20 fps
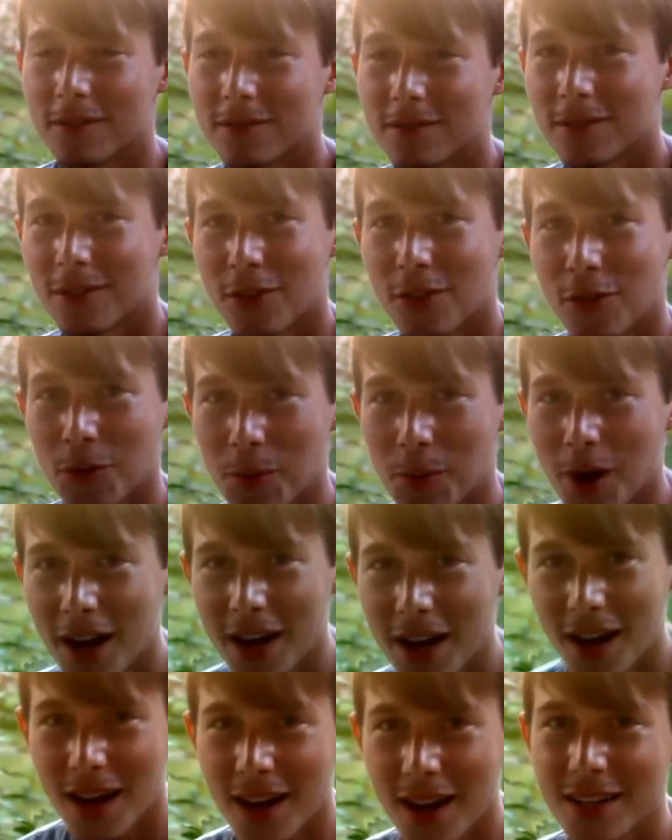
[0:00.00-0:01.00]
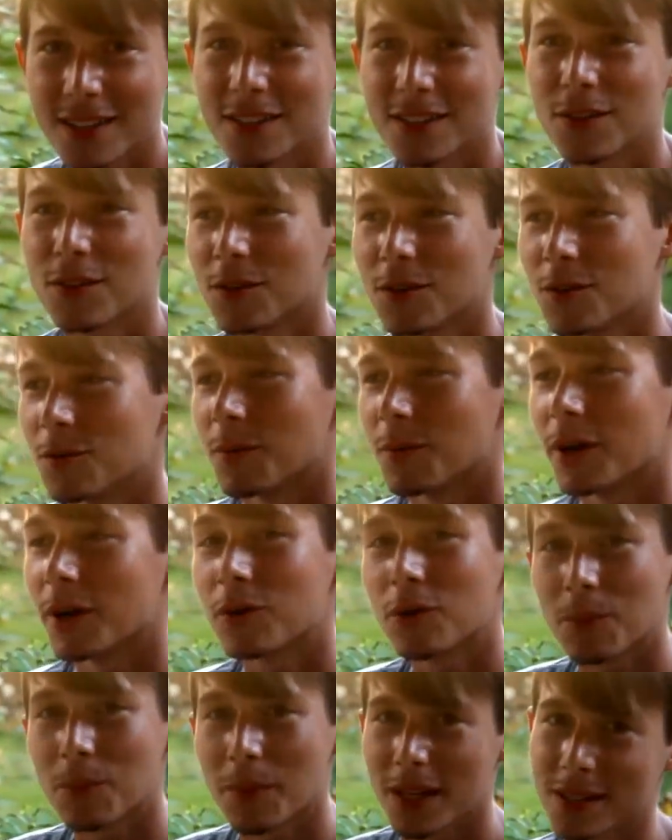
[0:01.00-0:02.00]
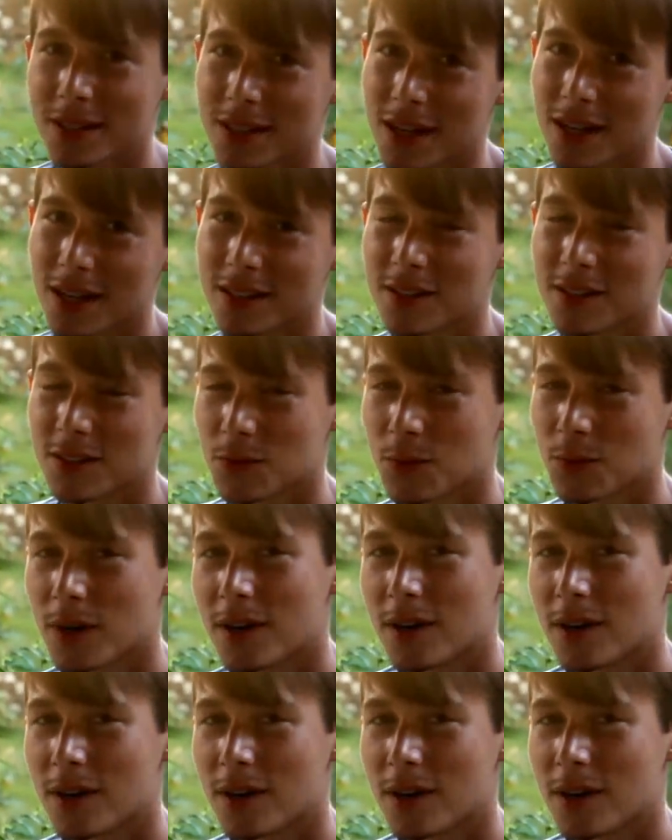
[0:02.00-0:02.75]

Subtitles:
through my eyes and through my group mates' eyes as well.